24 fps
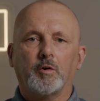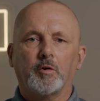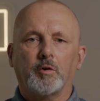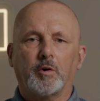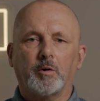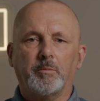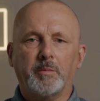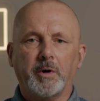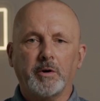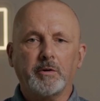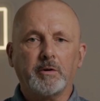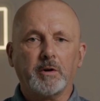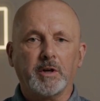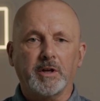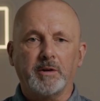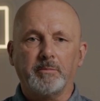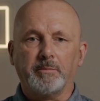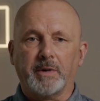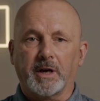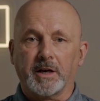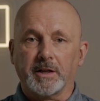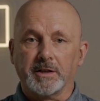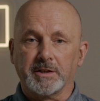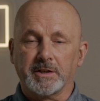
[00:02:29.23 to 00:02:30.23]
Hormonal
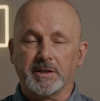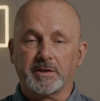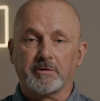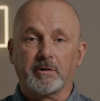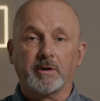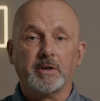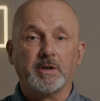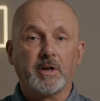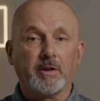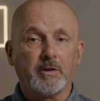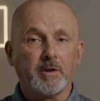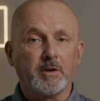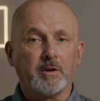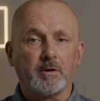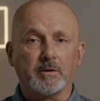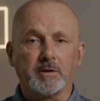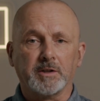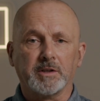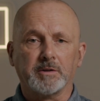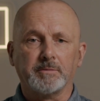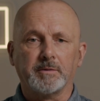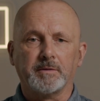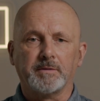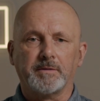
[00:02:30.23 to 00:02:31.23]
imbalances are another
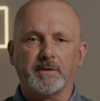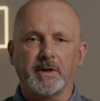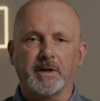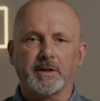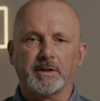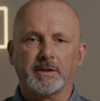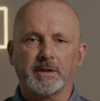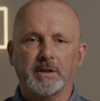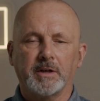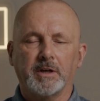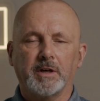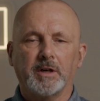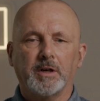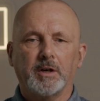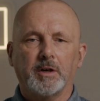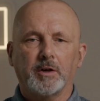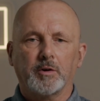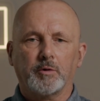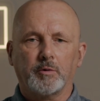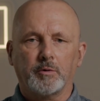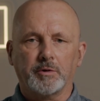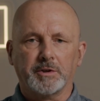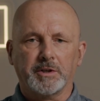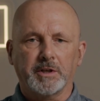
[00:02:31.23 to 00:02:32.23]
long-term effect,
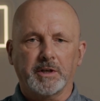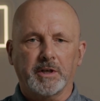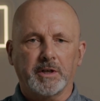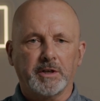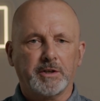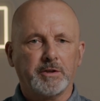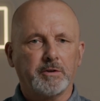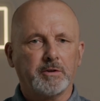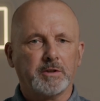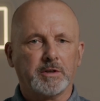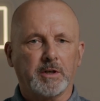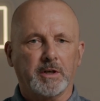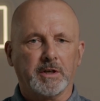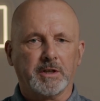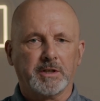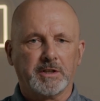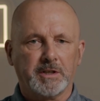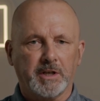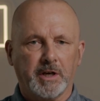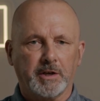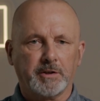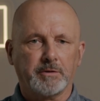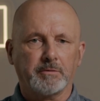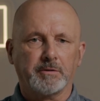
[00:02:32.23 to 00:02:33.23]
causing issues like
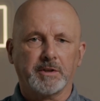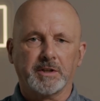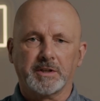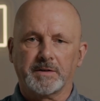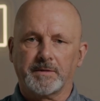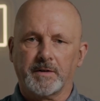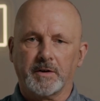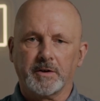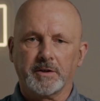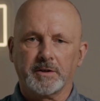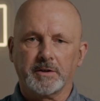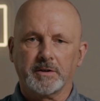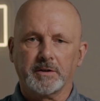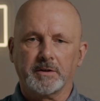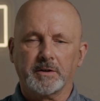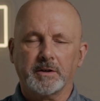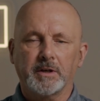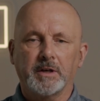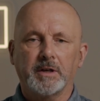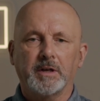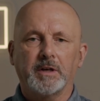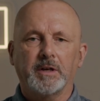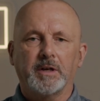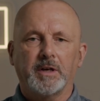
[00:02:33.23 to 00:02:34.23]
sexual dysfunction,
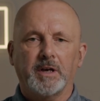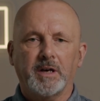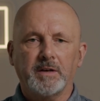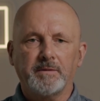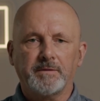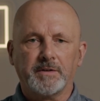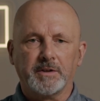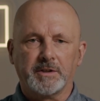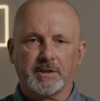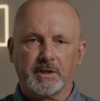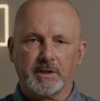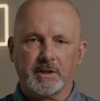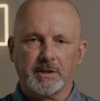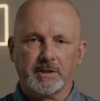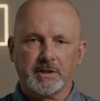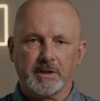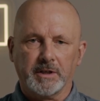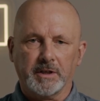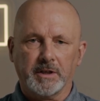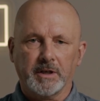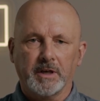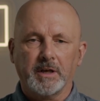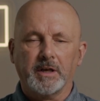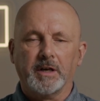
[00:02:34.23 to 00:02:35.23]

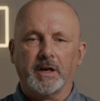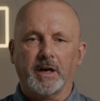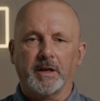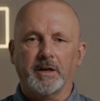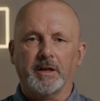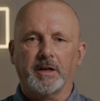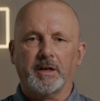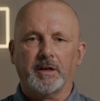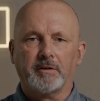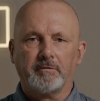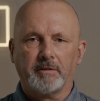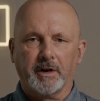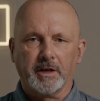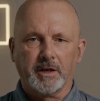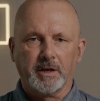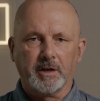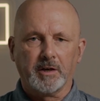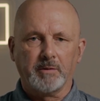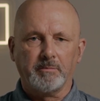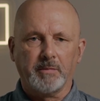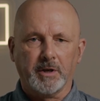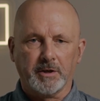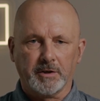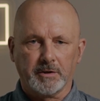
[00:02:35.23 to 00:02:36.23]
infertility, and
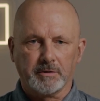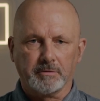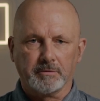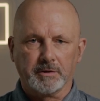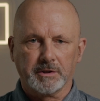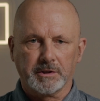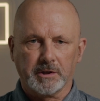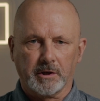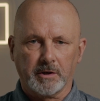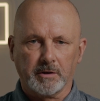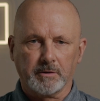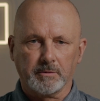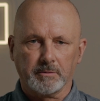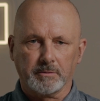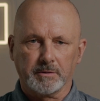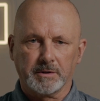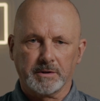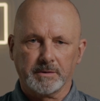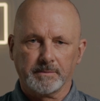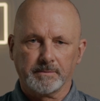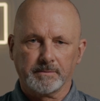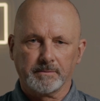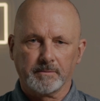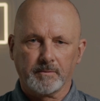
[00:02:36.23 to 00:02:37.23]
irregular menstrual
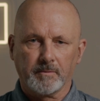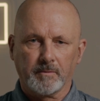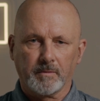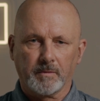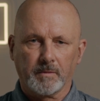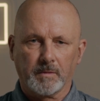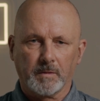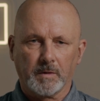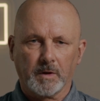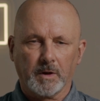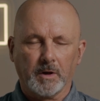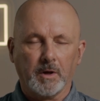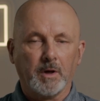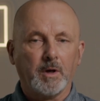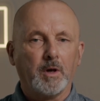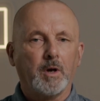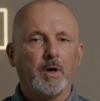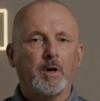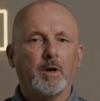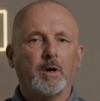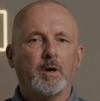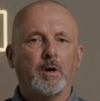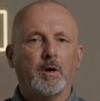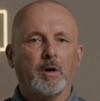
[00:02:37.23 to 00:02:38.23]
cycles.
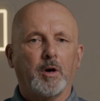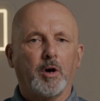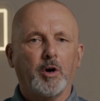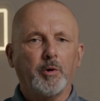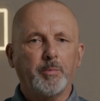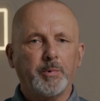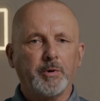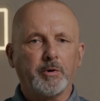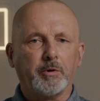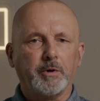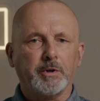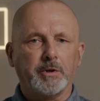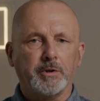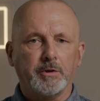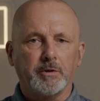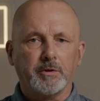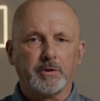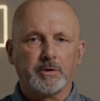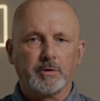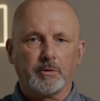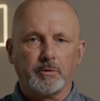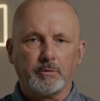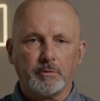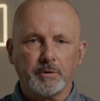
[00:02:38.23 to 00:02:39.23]
Opioid
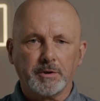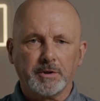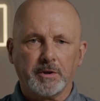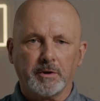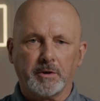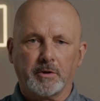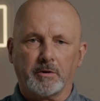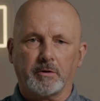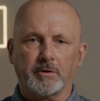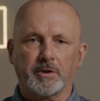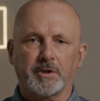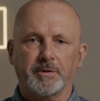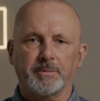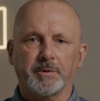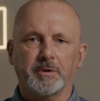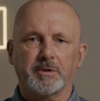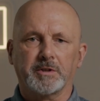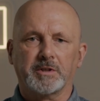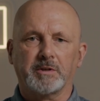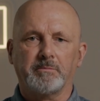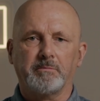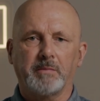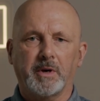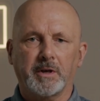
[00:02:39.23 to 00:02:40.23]
use also contributes
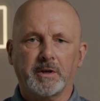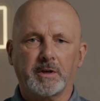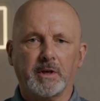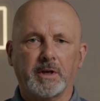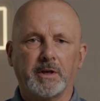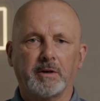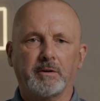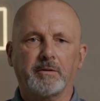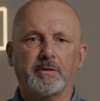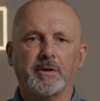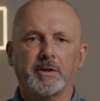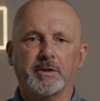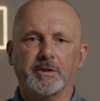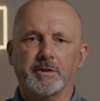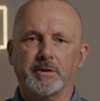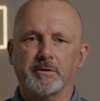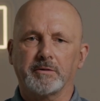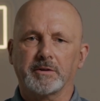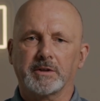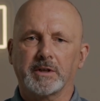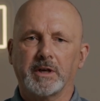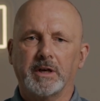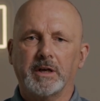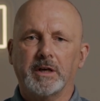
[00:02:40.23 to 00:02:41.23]
to mental health
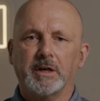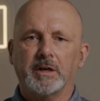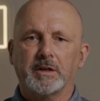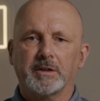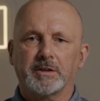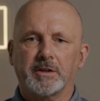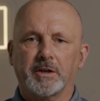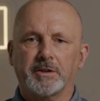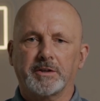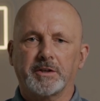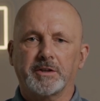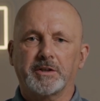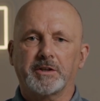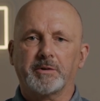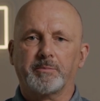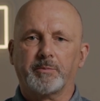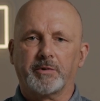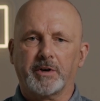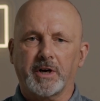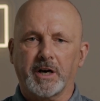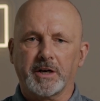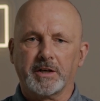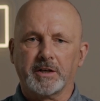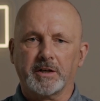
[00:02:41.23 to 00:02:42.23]
issues, such as
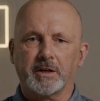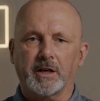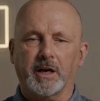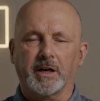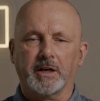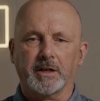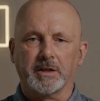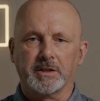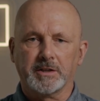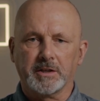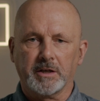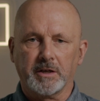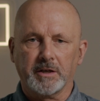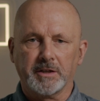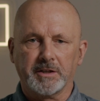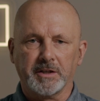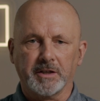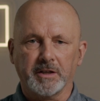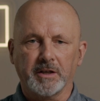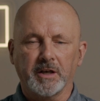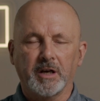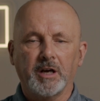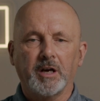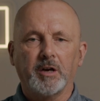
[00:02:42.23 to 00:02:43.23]
depression and
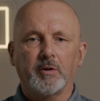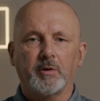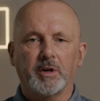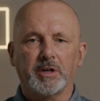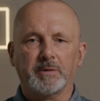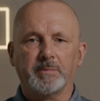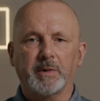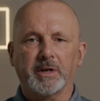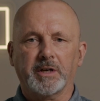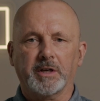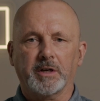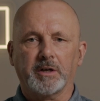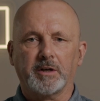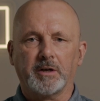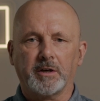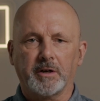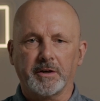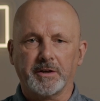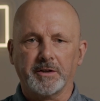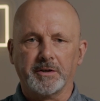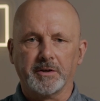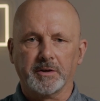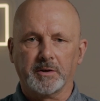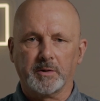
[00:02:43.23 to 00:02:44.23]
anxiety, which make it
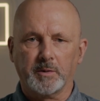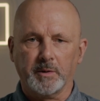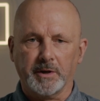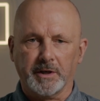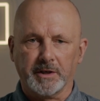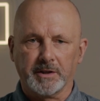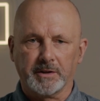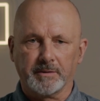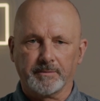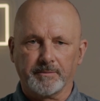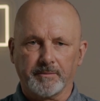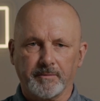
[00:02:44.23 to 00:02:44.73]
harder to quit.